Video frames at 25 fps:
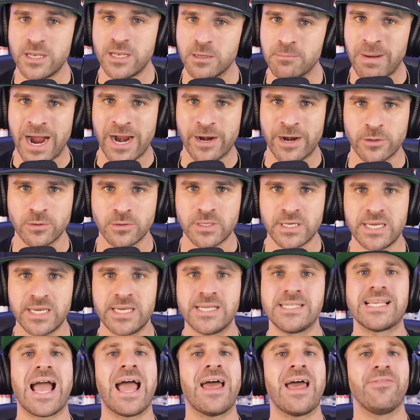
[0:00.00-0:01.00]
in the minor
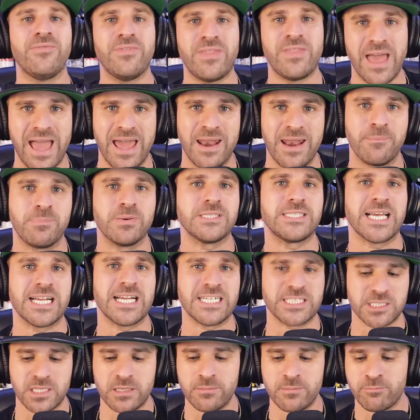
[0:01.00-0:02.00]
leagues and then
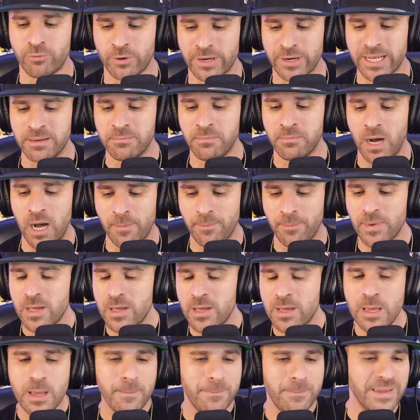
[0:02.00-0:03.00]
potentially bring him up.
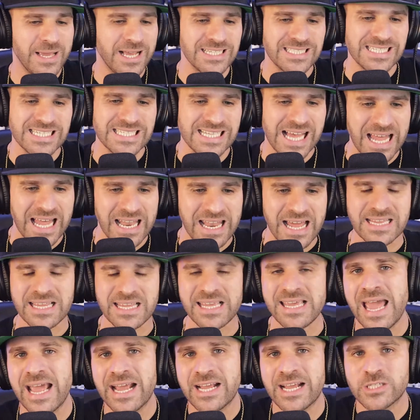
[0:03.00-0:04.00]
Because it's not like
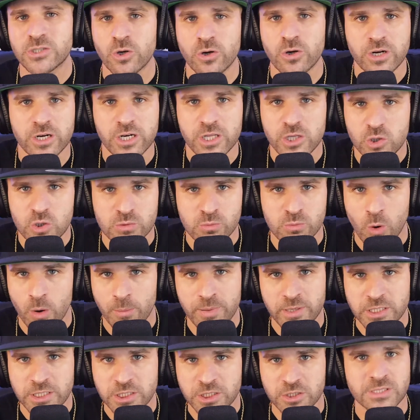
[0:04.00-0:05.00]
the Yankees are going to use
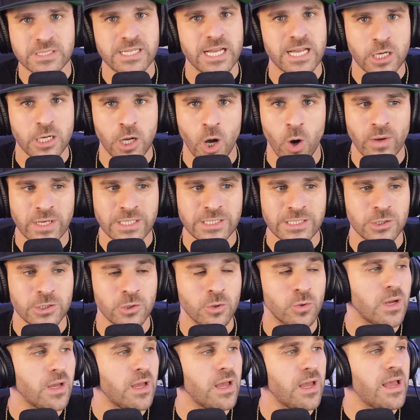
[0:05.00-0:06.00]
more pitchers. They're going
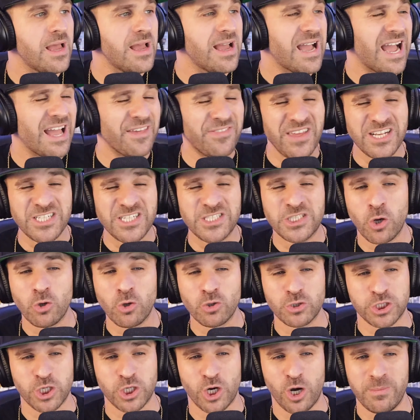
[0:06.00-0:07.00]
to. I think
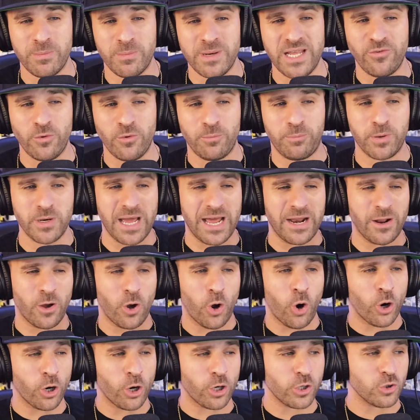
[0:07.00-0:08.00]
Joel Sherman even put out an
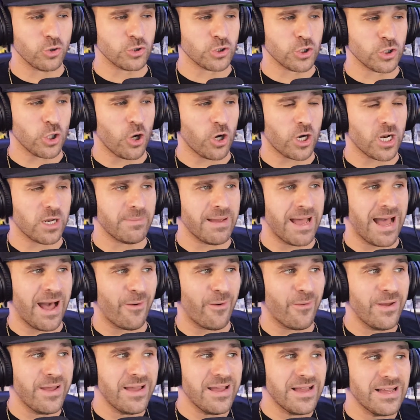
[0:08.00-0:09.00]
article talking
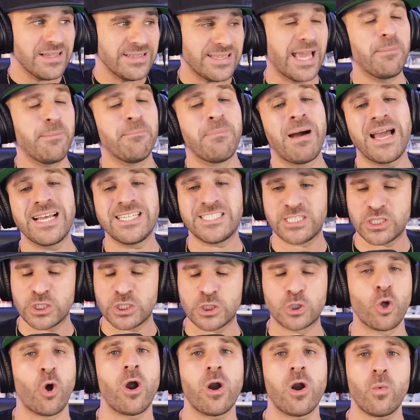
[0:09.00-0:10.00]
about they might
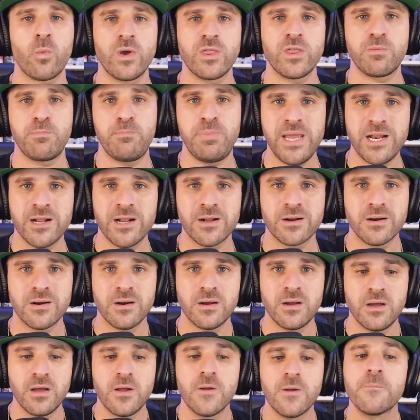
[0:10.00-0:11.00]
start with
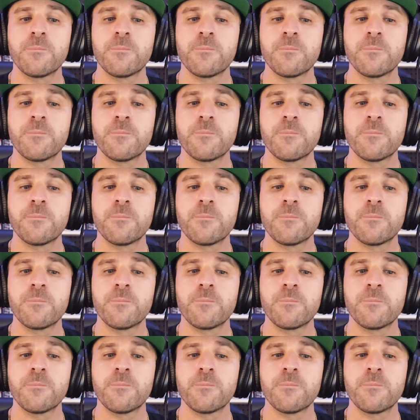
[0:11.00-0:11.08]
Beeter